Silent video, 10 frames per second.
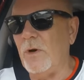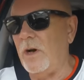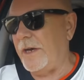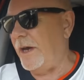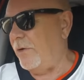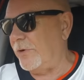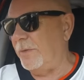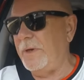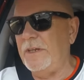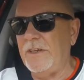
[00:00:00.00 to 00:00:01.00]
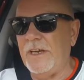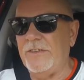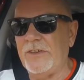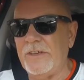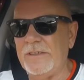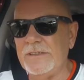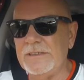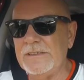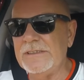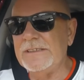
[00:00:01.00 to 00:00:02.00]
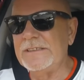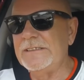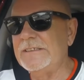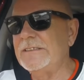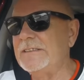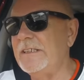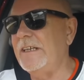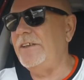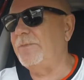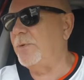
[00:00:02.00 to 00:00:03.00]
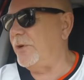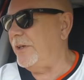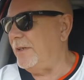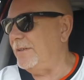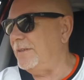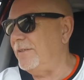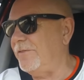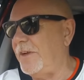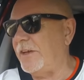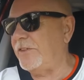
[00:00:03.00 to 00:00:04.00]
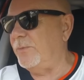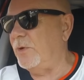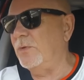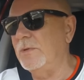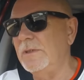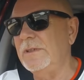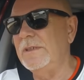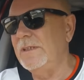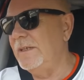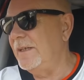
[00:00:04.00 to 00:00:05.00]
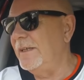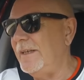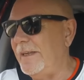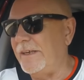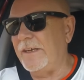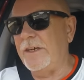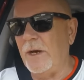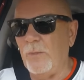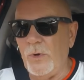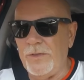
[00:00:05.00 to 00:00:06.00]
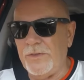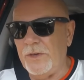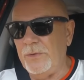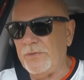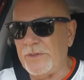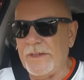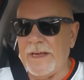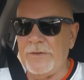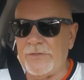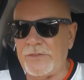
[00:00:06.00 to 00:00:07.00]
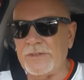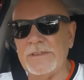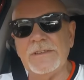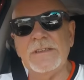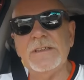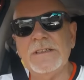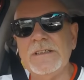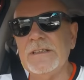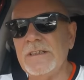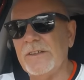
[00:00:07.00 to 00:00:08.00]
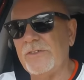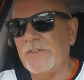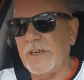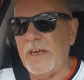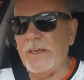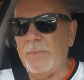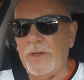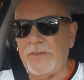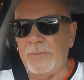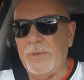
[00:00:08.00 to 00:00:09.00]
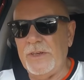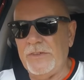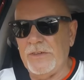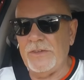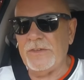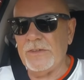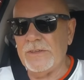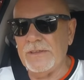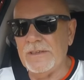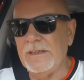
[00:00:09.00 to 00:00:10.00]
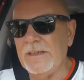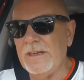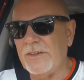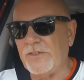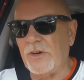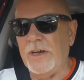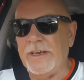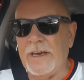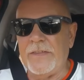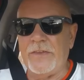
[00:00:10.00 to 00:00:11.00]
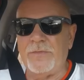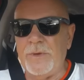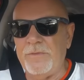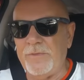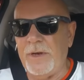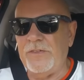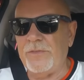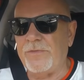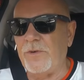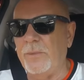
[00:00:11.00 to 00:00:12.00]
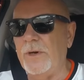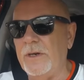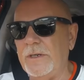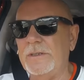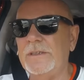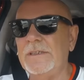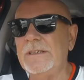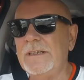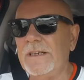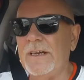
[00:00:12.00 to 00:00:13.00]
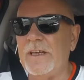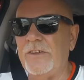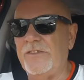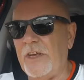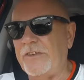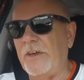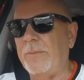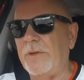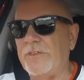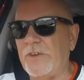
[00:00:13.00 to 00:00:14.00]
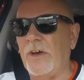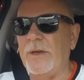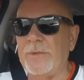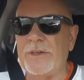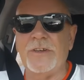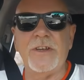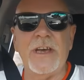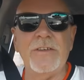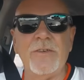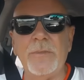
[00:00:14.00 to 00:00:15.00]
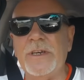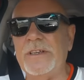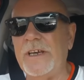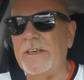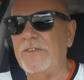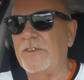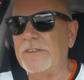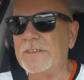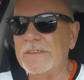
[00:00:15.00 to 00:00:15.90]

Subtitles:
I'll get hold of the mediator. He's pretty flexible. He can come with you to the house to get your bits and pieces, try and gather some information from her, and set up a time and a day for mediation.